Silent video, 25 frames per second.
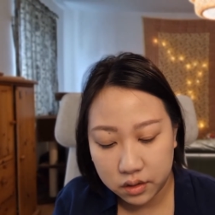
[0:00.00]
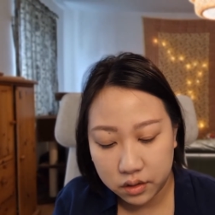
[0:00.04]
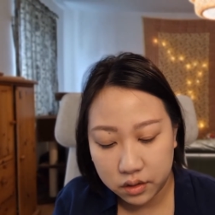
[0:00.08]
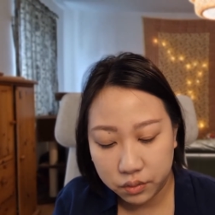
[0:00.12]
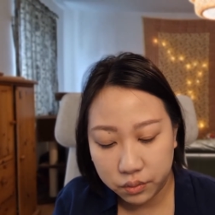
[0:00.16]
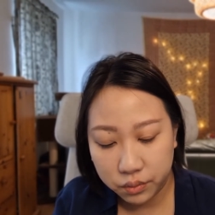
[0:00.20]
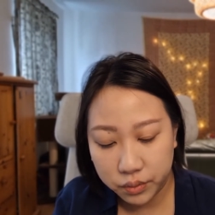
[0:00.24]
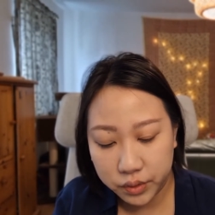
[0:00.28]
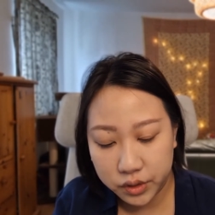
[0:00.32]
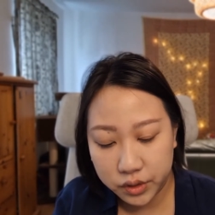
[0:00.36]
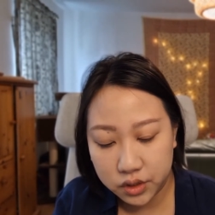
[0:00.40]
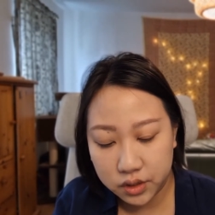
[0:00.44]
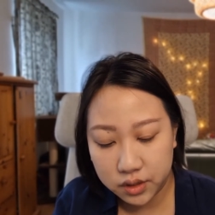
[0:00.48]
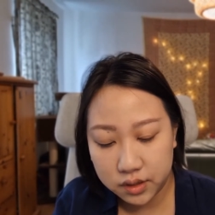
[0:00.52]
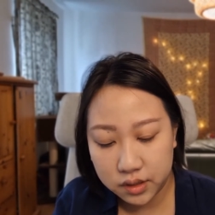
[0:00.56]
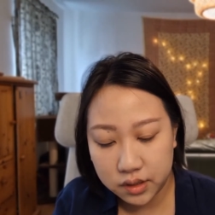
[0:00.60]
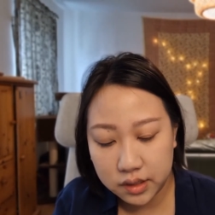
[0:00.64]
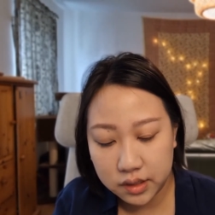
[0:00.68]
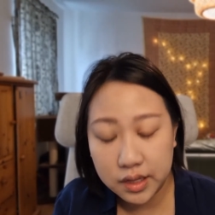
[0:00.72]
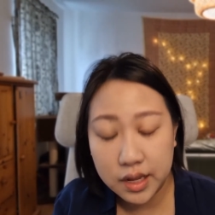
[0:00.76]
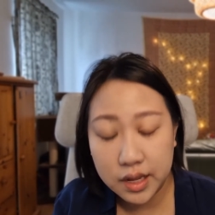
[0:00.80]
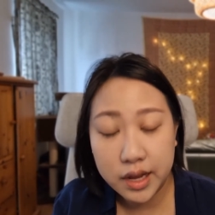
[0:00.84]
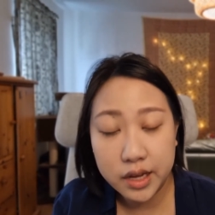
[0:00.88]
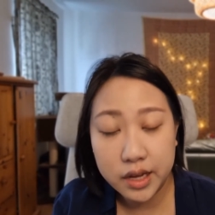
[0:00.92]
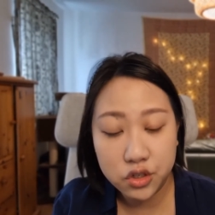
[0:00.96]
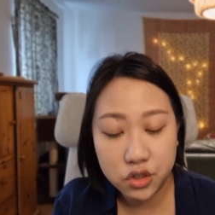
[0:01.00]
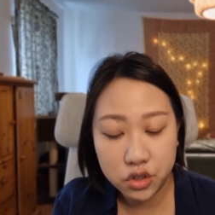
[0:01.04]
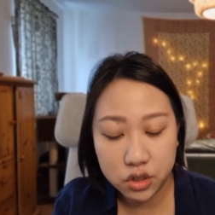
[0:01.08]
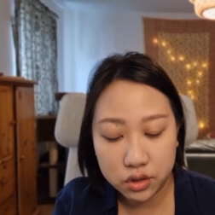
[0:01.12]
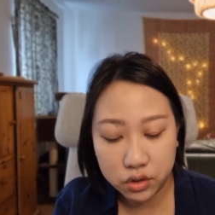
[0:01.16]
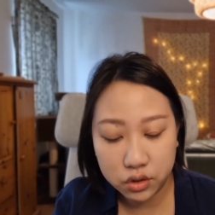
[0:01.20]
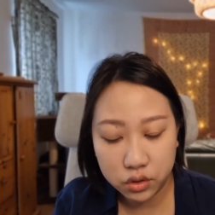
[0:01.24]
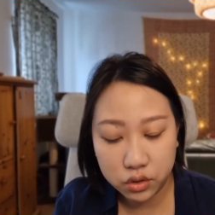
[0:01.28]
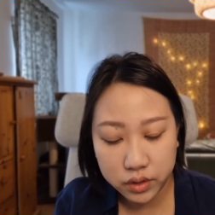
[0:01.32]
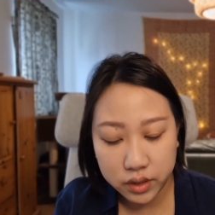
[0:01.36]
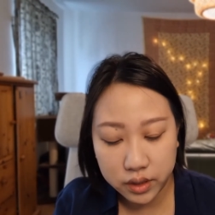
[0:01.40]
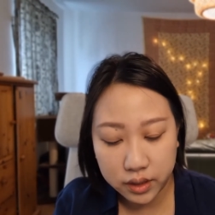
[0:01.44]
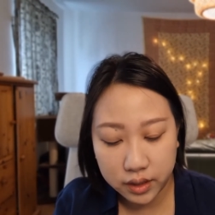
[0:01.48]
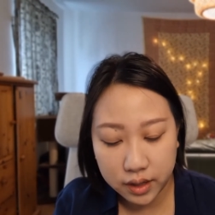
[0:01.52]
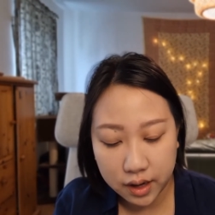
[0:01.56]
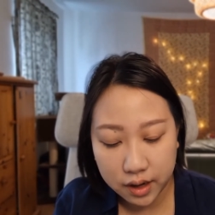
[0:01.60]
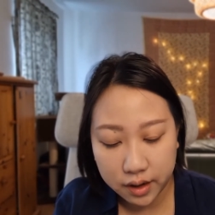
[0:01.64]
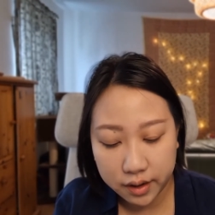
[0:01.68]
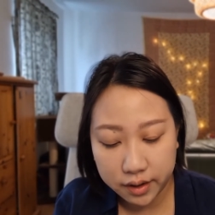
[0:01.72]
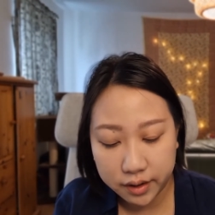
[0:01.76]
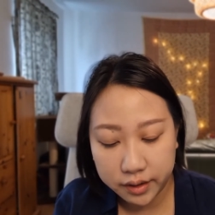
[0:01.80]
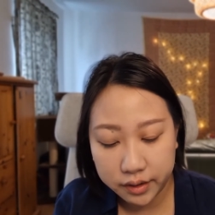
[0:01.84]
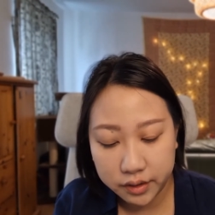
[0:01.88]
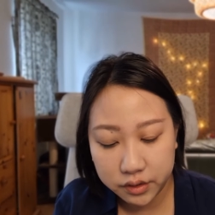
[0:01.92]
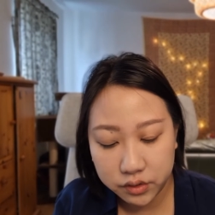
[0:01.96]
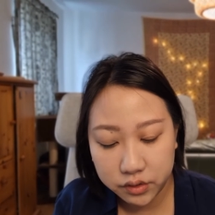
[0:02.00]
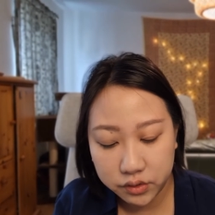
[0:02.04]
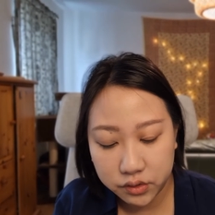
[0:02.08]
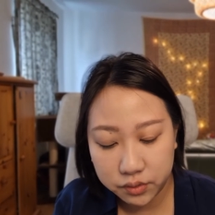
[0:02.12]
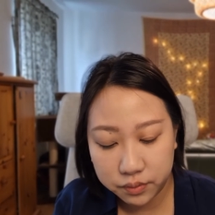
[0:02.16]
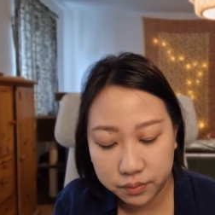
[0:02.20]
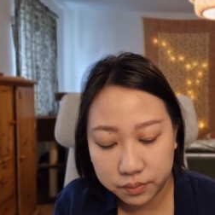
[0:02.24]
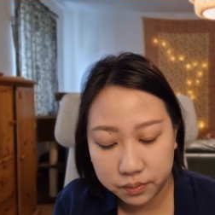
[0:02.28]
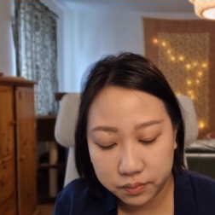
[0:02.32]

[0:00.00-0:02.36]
which is larger looking eyes,